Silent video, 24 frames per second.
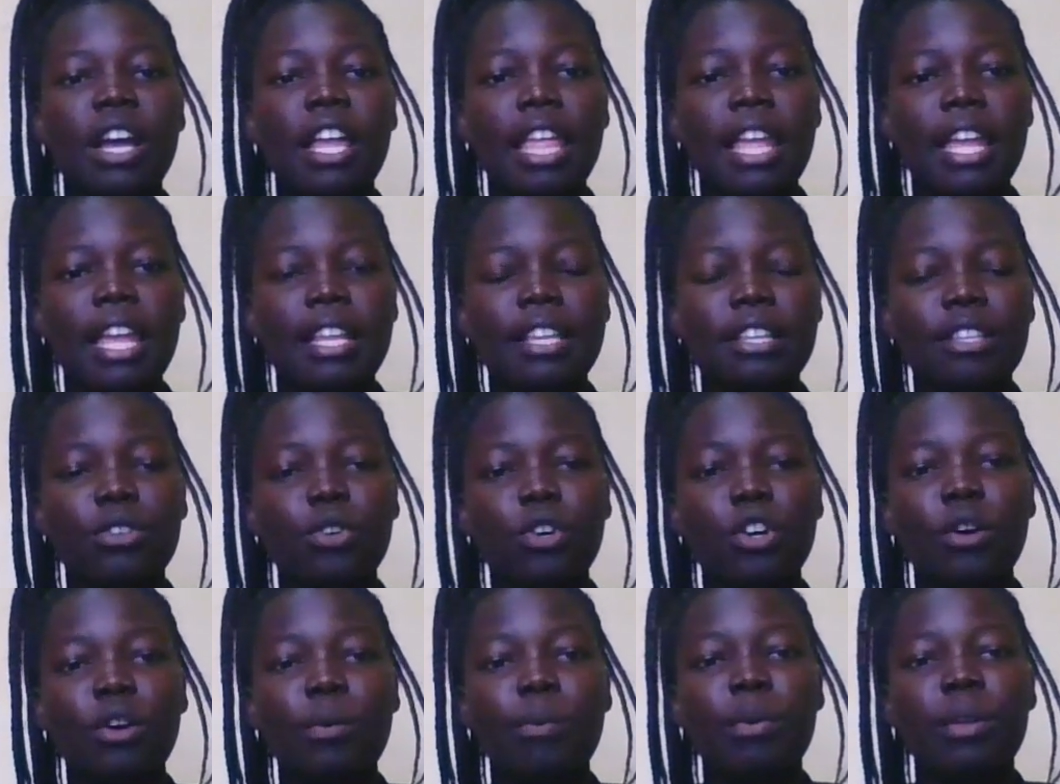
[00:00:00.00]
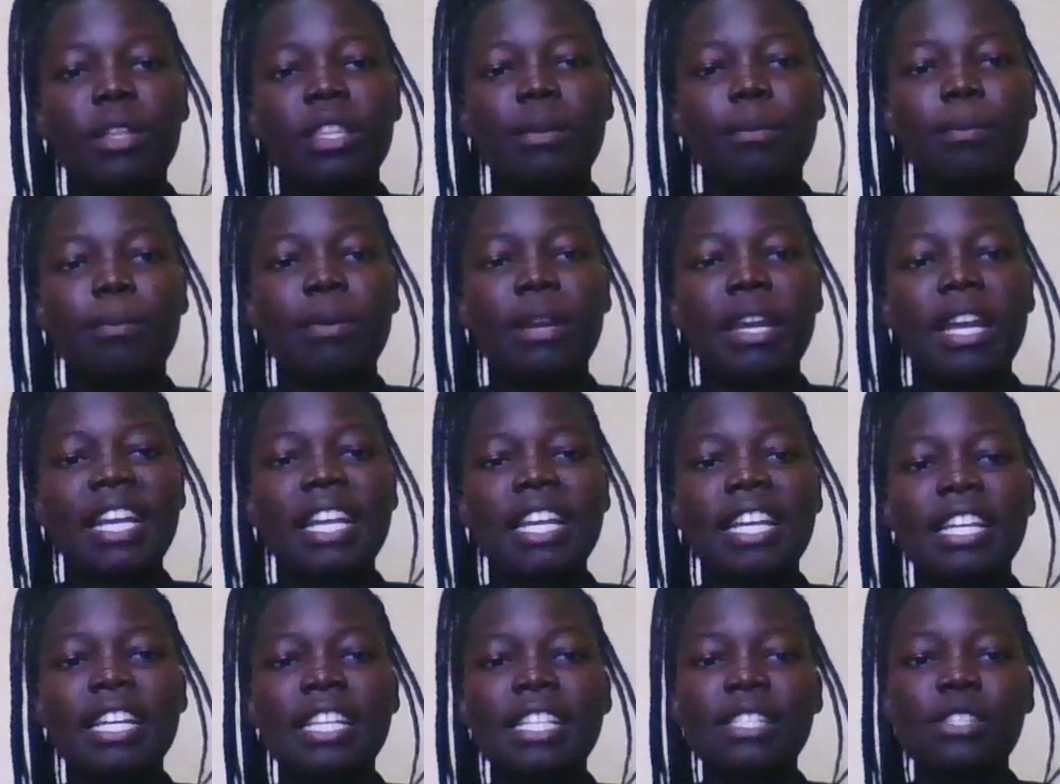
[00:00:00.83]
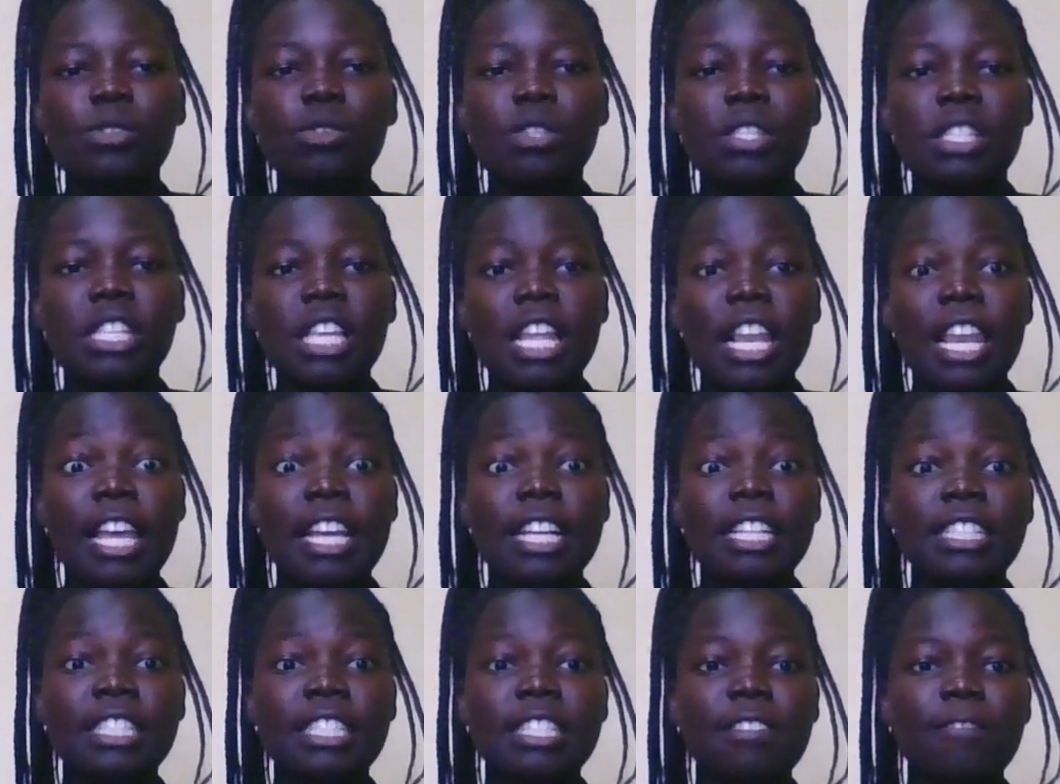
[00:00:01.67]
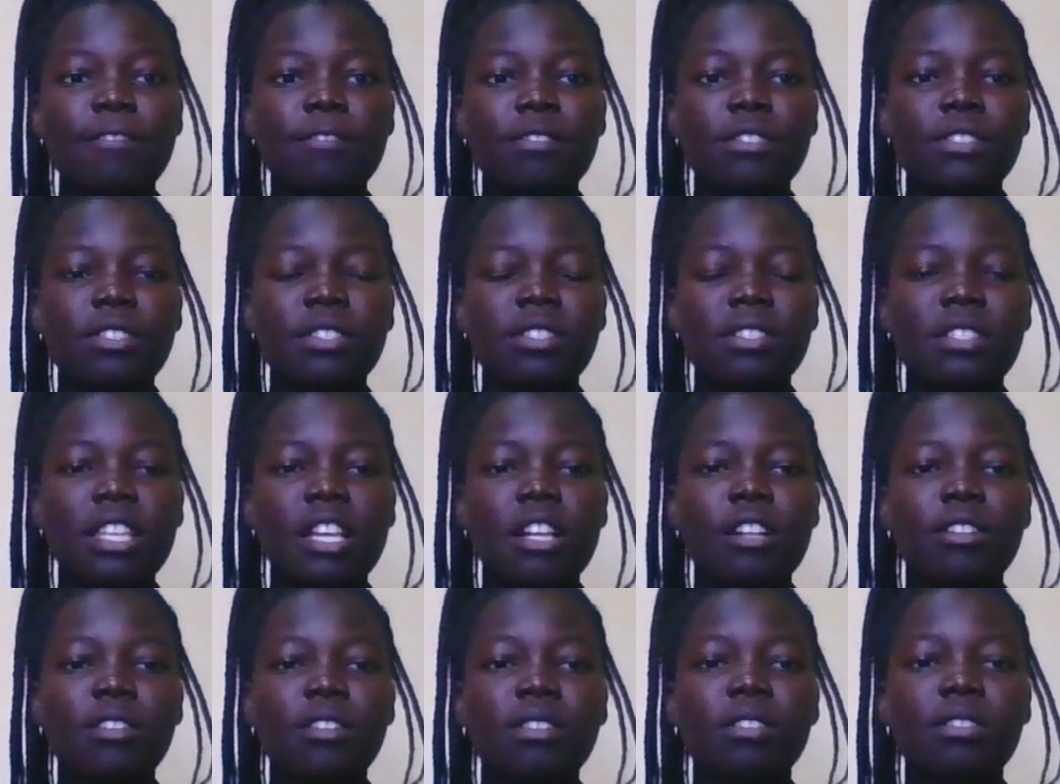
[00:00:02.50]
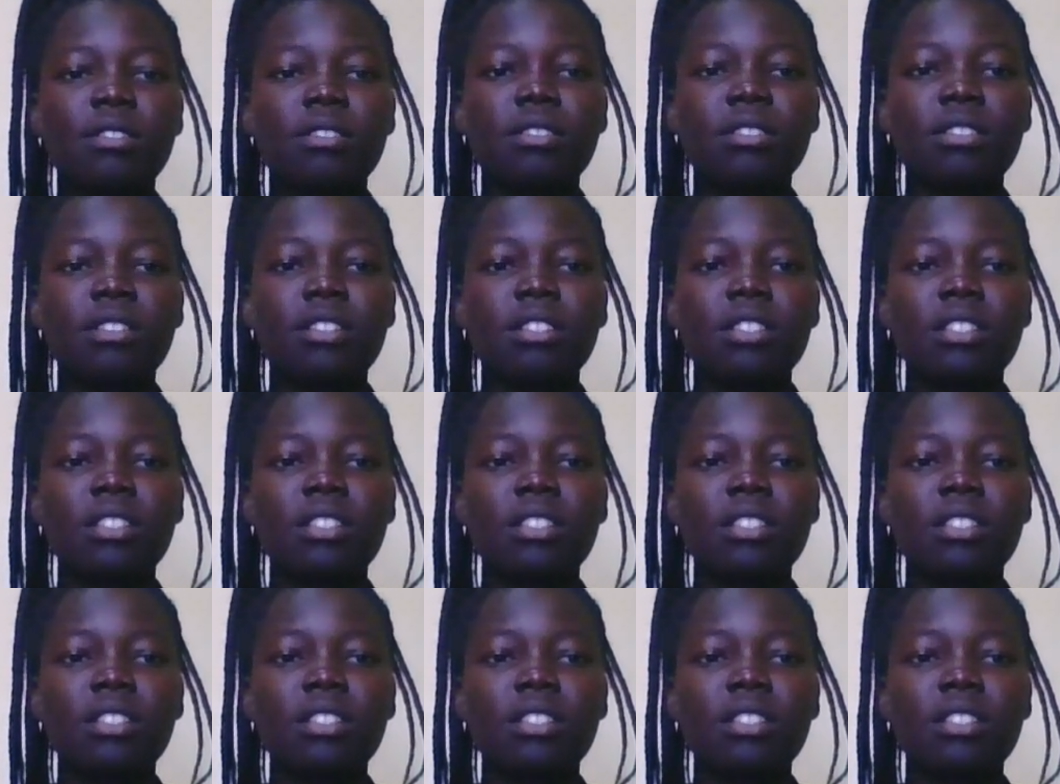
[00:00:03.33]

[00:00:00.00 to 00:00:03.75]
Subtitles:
and you open the brackets, you select the cell